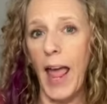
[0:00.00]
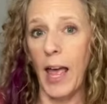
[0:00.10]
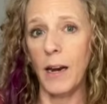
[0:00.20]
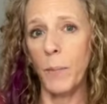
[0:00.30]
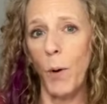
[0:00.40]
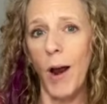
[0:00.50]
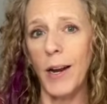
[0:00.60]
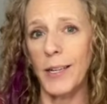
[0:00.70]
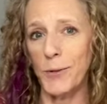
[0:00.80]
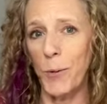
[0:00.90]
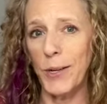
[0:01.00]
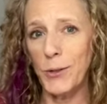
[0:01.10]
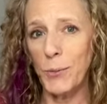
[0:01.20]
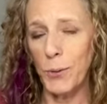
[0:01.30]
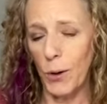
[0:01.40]
end product is going
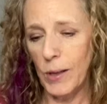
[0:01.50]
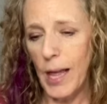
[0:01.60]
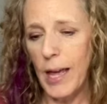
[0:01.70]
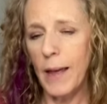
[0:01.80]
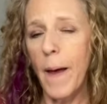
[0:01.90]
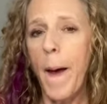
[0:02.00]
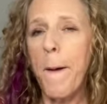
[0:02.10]
to look like.